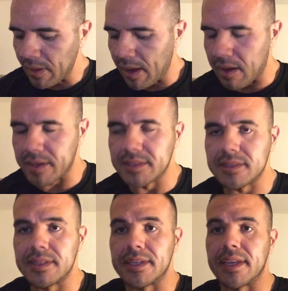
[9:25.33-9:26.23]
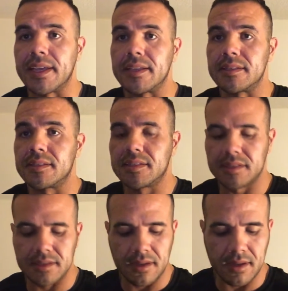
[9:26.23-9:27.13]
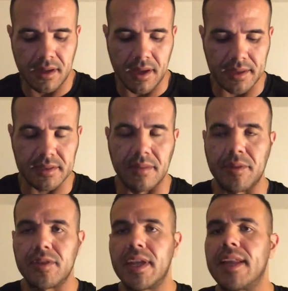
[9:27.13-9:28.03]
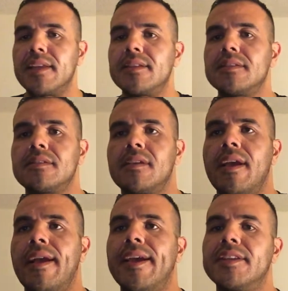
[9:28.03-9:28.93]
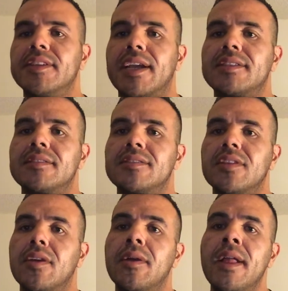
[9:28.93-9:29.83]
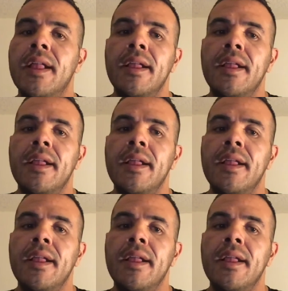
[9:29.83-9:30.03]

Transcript: our insulin is a subcutaneous injection. So